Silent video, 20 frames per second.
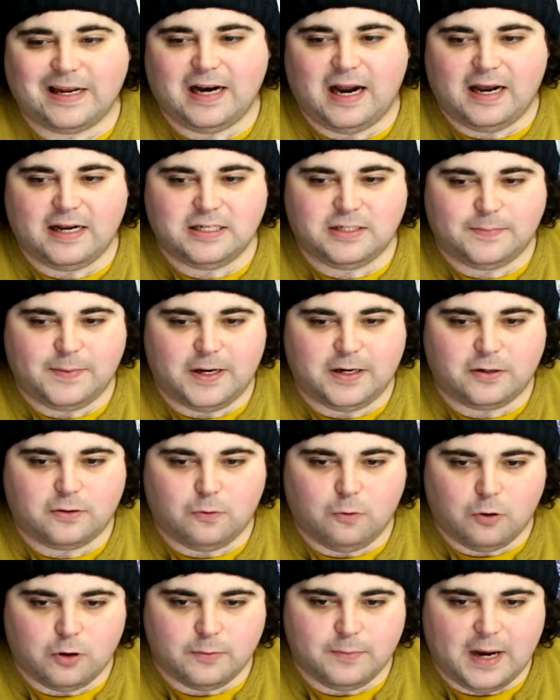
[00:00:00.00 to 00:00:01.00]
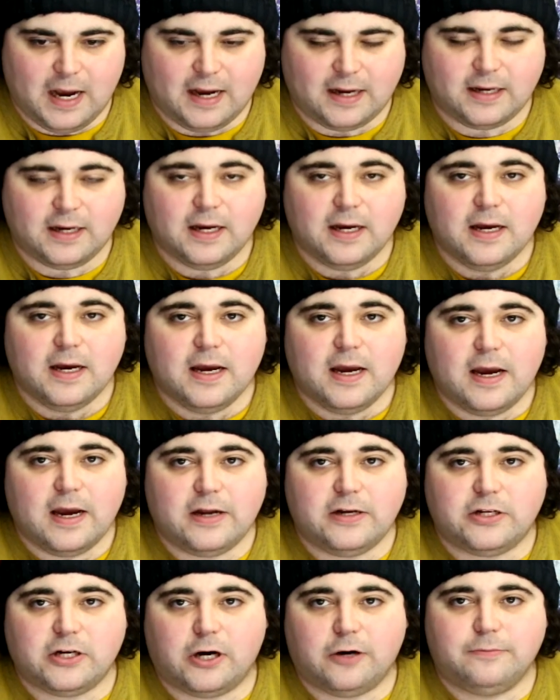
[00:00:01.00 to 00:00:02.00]
highest paid quarterback
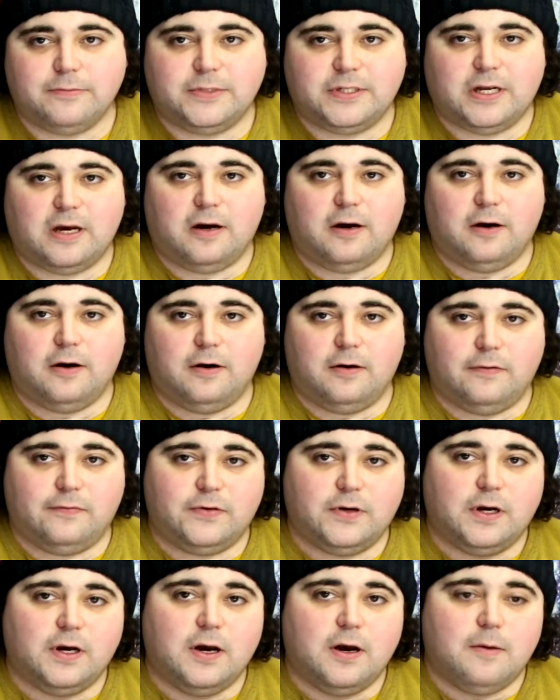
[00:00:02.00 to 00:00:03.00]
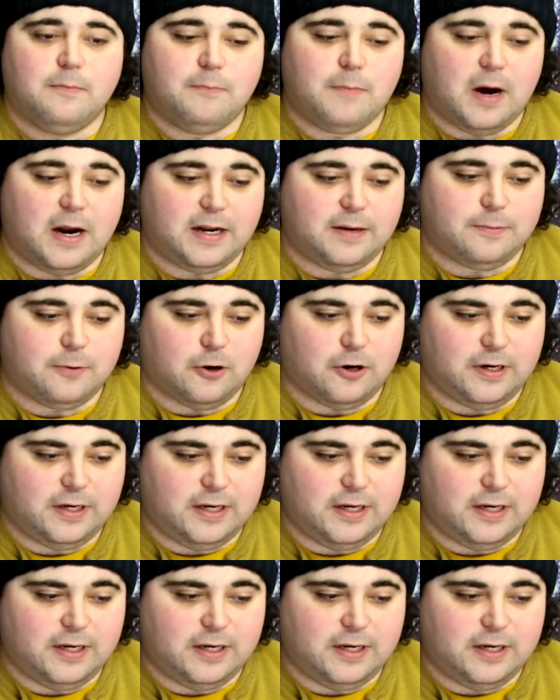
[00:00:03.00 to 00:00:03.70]
in terms of money per